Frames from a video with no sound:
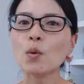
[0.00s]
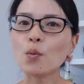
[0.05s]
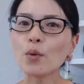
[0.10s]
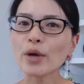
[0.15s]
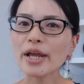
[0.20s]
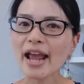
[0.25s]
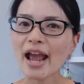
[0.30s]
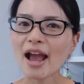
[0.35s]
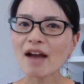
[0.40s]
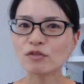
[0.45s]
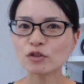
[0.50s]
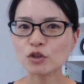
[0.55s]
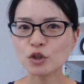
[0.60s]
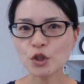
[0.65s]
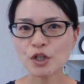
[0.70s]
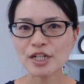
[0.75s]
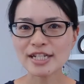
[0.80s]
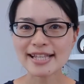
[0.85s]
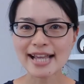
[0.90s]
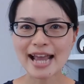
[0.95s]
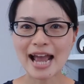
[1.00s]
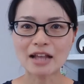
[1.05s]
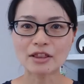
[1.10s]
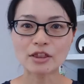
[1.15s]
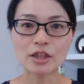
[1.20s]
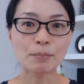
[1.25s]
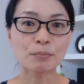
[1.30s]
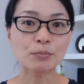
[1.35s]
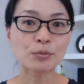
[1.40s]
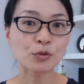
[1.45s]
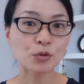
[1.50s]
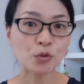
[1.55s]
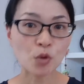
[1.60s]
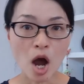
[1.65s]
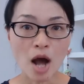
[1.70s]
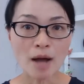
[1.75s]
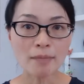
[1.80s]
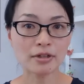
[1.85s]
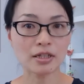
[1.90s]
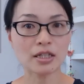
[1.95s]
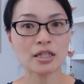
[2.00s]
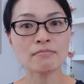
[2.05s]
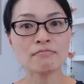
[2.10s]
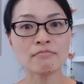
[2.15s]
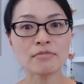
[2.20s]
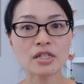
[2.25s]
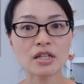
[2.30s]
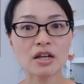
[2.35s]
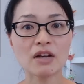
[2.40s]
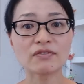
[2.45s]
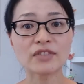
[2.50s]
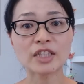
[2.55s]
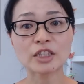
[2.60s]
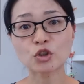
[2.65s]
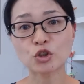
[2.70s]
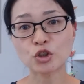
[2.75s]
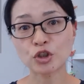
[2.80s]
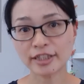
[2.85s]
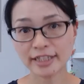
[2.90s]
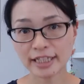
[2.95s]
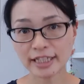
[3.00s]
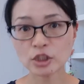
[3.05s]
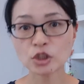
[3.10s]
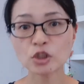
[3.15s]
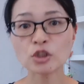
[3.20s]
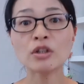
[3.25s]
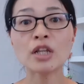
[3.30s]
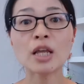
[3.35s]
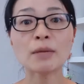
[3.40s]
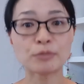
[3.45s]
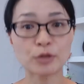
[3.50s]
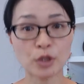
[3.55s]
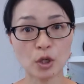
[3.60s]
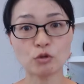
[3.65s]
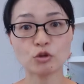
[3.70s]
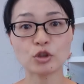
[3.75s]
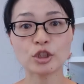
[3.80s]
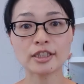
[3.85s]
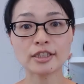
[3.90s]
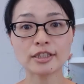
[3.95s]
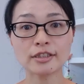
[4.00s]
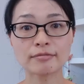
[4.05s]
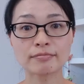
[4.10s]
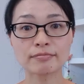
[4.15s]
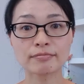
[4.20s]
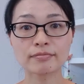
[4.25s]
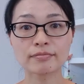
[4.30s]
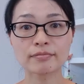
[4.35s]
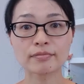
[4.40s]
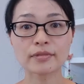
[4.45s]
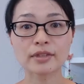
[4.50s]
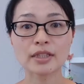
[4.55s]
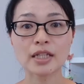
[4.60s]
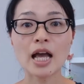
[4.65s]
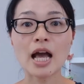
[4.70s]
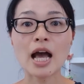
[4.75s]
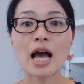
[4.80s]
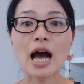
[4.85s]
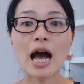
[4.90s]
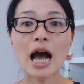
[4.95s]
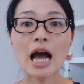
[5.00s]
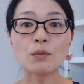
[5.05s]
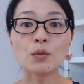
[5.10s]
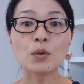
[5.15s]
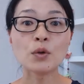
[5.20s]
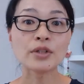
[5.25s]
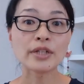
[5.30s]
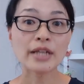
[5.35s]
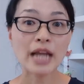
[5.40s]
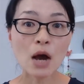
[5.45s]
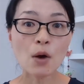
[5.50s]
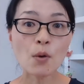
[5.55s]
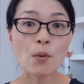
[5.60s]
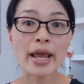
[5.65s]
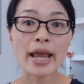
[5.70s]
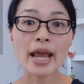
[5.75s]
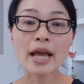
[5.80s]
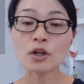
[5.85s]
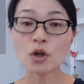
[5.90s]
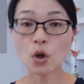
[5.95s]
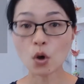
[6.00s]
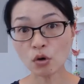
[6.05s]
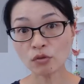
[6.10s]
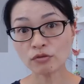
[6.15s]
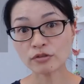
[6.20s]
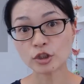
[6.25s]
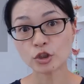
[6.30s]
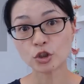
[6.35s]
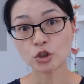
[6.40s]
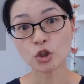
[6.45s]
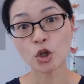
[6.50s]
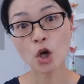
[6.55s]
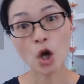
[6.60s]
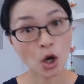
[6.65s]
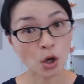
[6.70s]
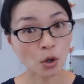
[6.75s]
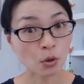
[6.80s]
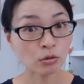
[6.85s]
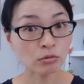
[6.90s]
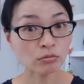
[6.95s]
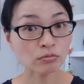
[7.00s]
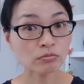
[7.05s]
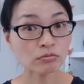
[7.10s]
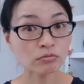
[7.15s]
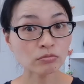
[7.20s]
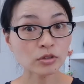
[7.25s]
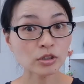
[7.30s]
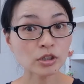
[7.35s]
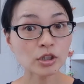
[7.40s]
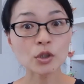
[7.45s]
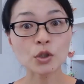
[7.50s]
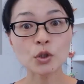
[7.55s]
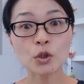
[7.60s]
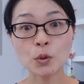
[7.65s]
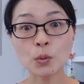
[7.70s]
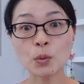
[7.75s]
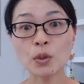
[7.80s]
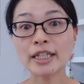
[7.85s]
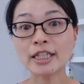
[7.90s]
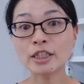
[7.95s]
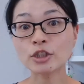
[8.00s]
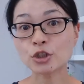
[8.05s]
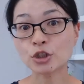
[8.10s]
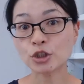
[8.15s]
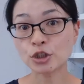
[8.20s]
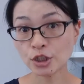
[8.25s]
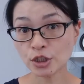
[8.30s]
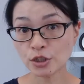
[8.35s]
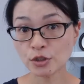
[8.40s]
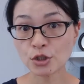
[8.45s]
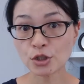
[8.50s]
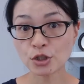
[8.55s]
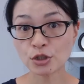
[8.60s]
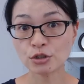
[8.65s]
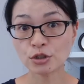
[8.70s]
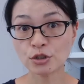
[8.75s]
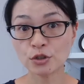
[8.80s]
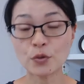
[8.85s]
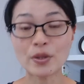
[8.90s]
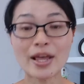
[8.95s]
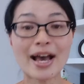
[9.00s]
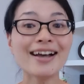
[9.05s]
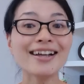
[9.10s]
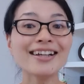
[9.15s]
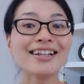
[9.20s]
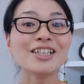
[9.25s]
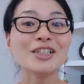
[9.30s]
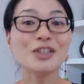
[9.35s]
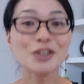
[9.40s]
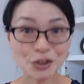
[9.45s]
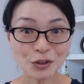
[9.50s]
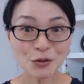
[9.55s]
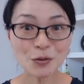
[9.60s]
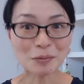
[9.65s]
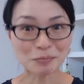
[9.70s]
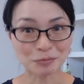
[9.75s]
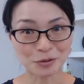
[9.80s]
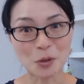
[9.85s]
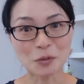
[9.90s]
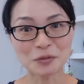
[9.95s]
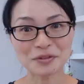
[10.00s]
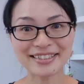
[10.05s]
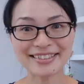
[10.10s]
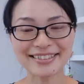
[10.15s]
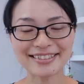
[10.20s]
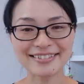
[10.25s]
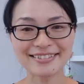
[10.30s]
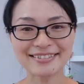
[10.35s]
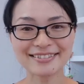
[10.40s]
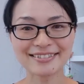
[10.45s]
We have looked at the problems of the traditional approach. I will now hand over to Ko, who will introduce you to the new approach.